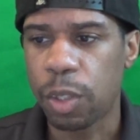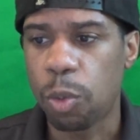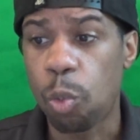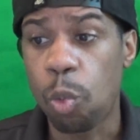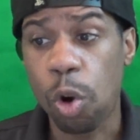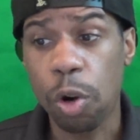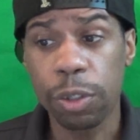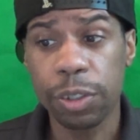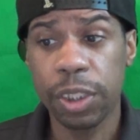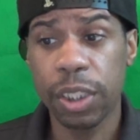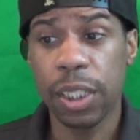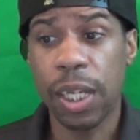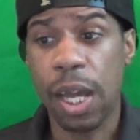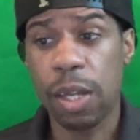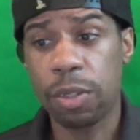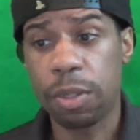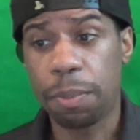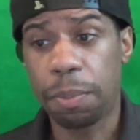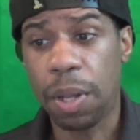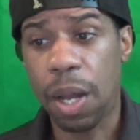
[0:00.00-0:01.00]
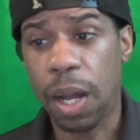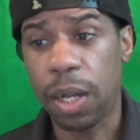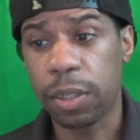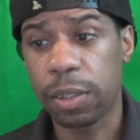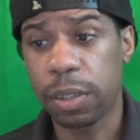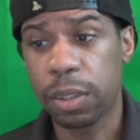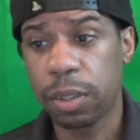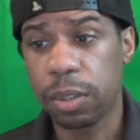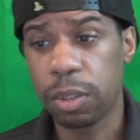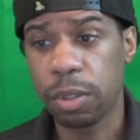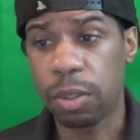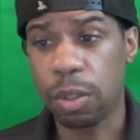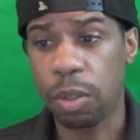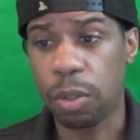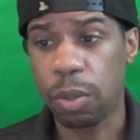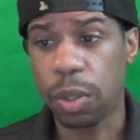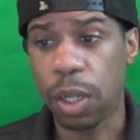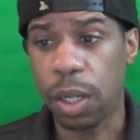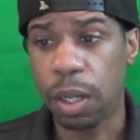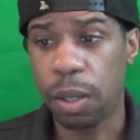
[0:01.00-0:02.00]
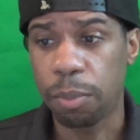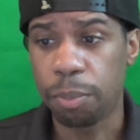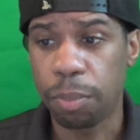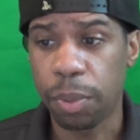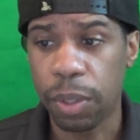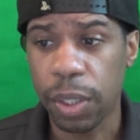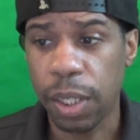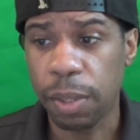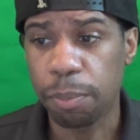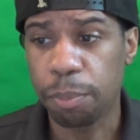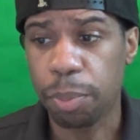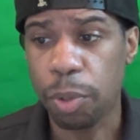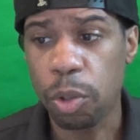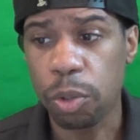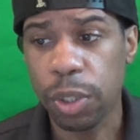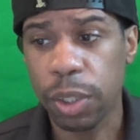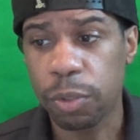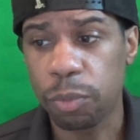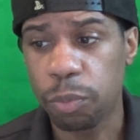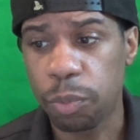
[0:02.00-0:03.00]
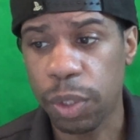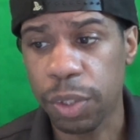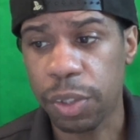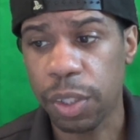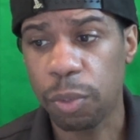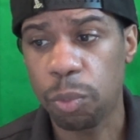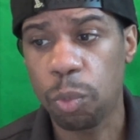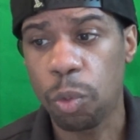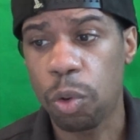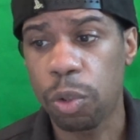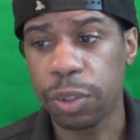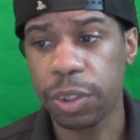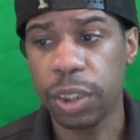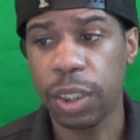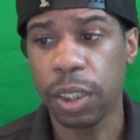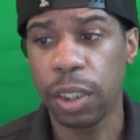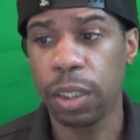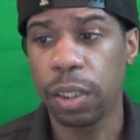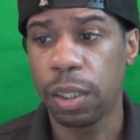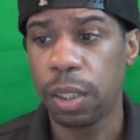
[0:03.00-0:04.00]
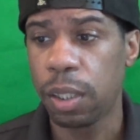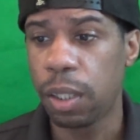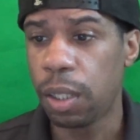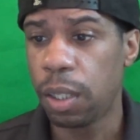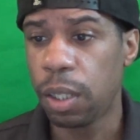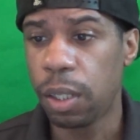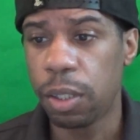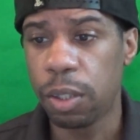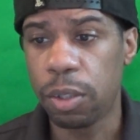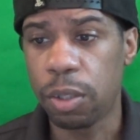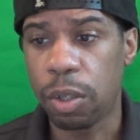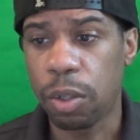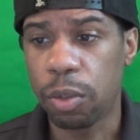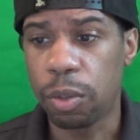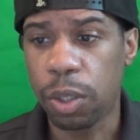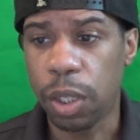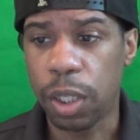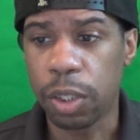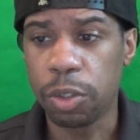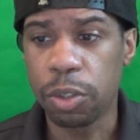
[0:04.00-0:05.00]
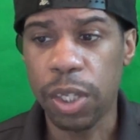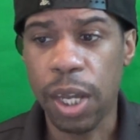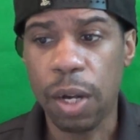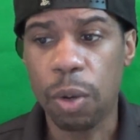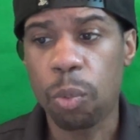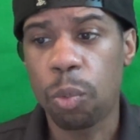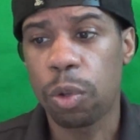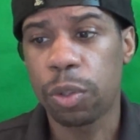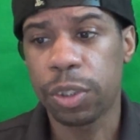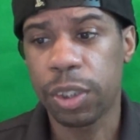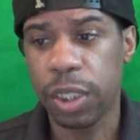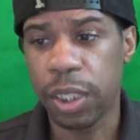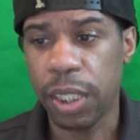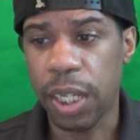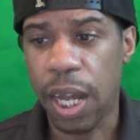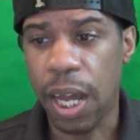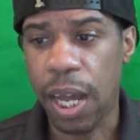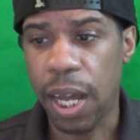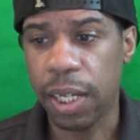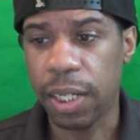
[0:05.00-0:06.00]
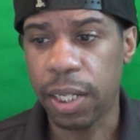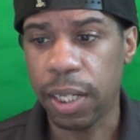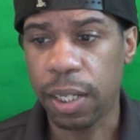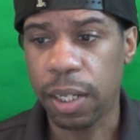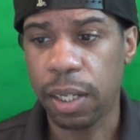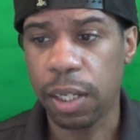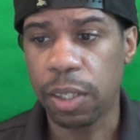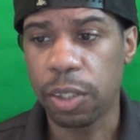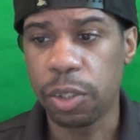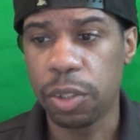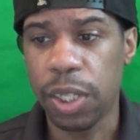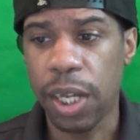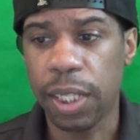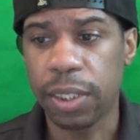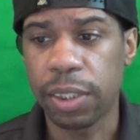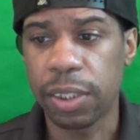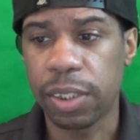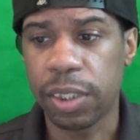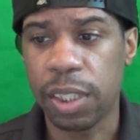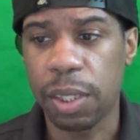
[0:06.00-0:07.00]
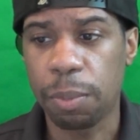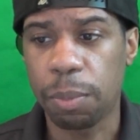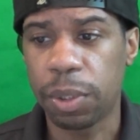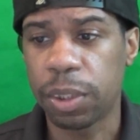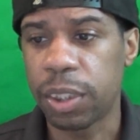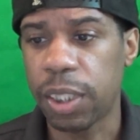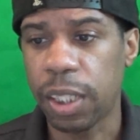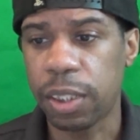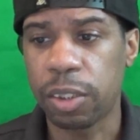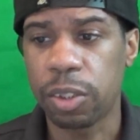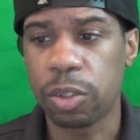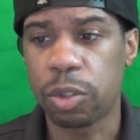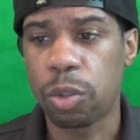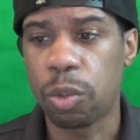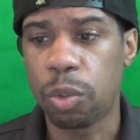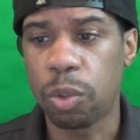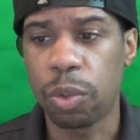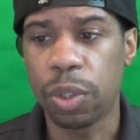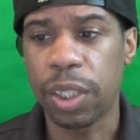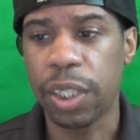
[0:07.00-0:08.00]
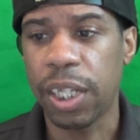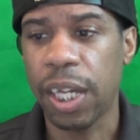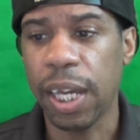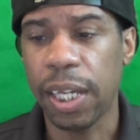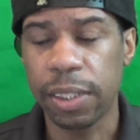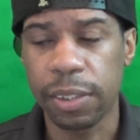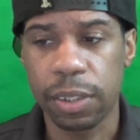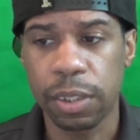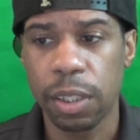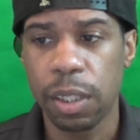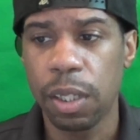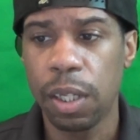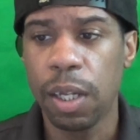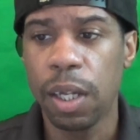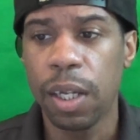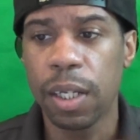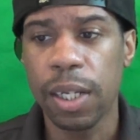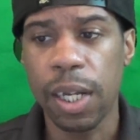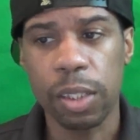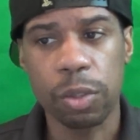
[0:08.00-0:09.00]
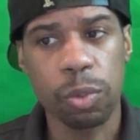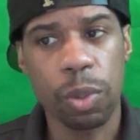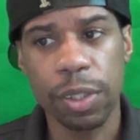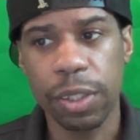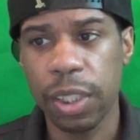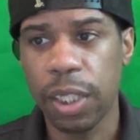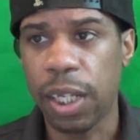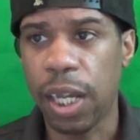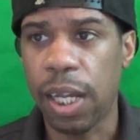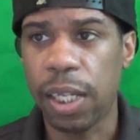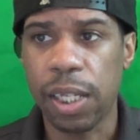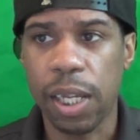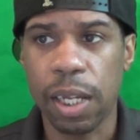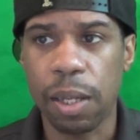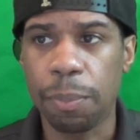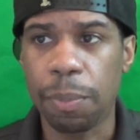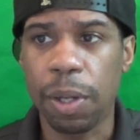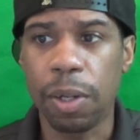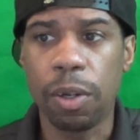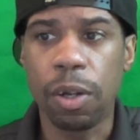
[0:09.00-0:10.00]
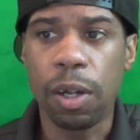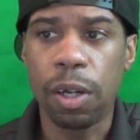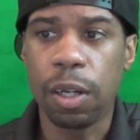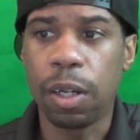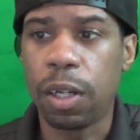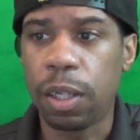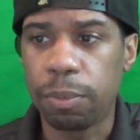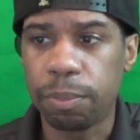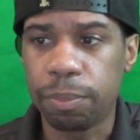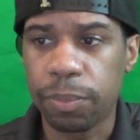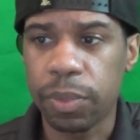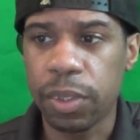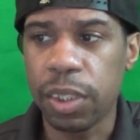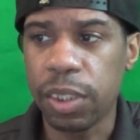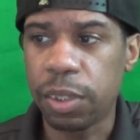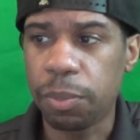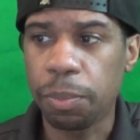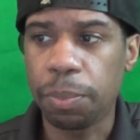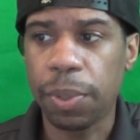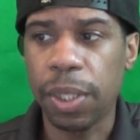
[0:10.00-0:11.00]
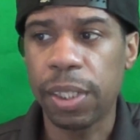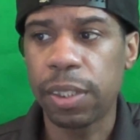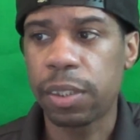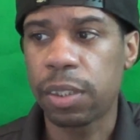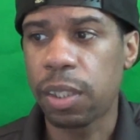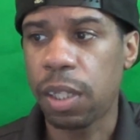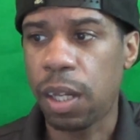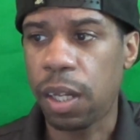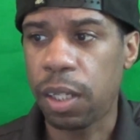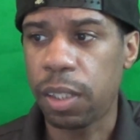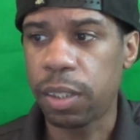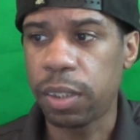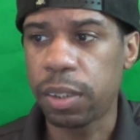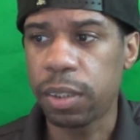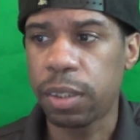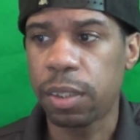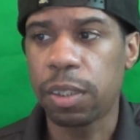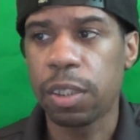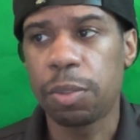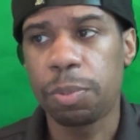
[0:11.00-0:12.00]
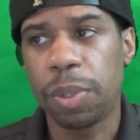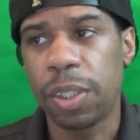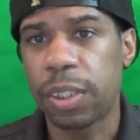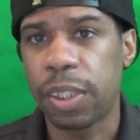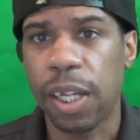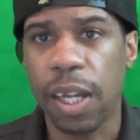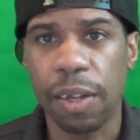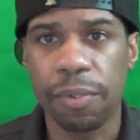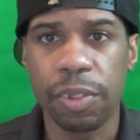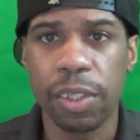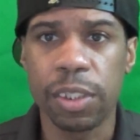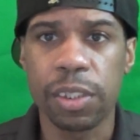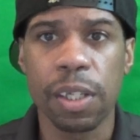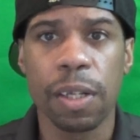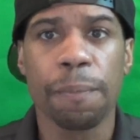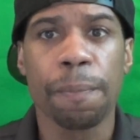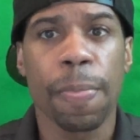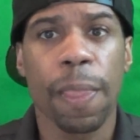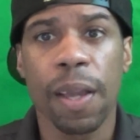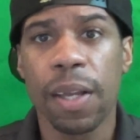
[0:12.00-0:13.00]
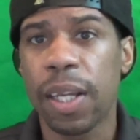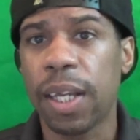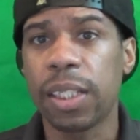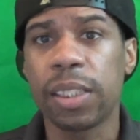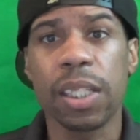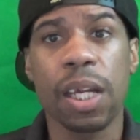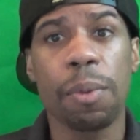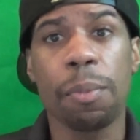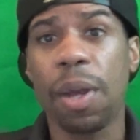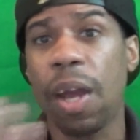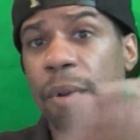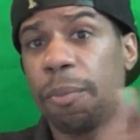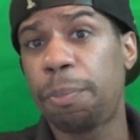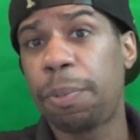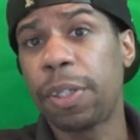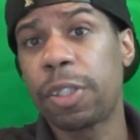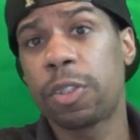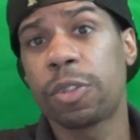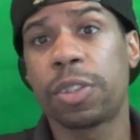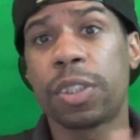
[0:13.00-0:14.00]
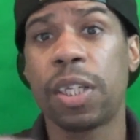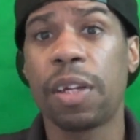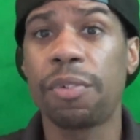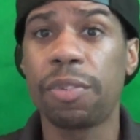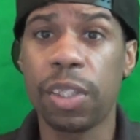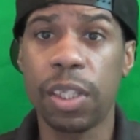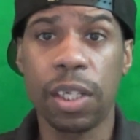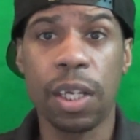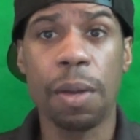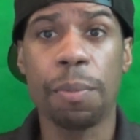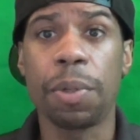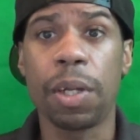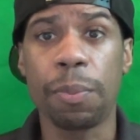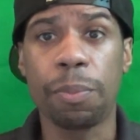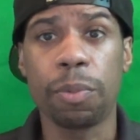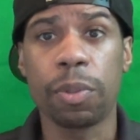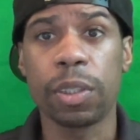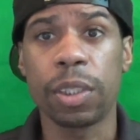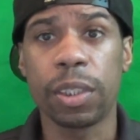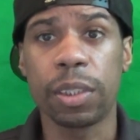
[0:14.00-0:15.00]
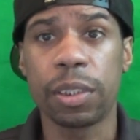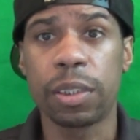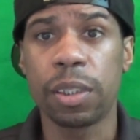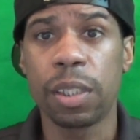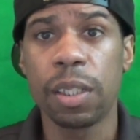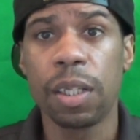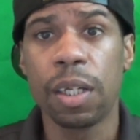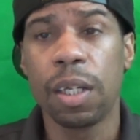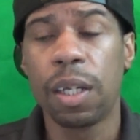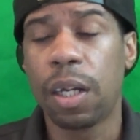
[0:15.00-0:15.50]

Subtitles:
Warranty out the box, and broken with a warranty. You got the warranty guide there. You got the SIM ejector tool in the case. That's one thing I like about these places to have these. Like I said, I'm gonna have pictures and everything coming up on these.